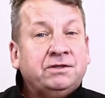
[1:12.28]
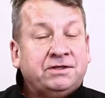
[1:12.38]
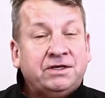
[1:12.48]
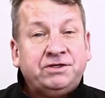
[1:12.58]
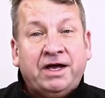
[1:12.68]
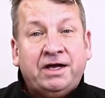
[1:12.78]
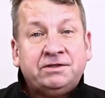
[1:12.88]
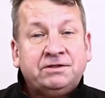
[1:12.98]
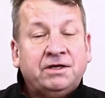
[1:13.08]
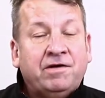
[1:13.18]
such
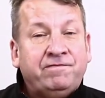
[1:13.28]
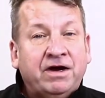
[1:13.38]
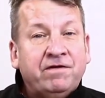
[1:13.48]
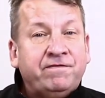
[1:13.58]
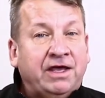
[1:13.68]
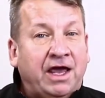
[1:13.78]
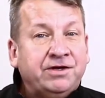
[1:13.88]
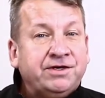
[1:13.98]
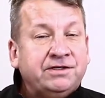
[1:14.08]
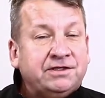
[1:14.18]
as a
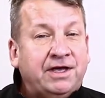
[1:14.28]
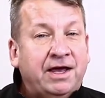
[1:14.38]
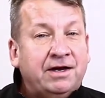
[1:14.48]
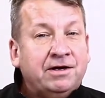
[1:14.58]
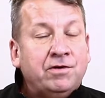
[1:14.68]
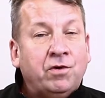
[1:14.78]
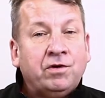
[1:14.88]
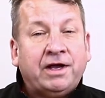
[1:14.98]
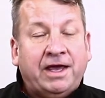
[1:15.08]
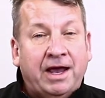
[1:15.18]
verification scanner
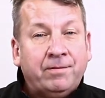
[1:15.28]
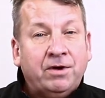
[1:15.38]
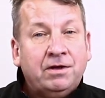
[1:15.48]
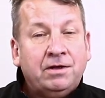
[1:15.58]
or a camera,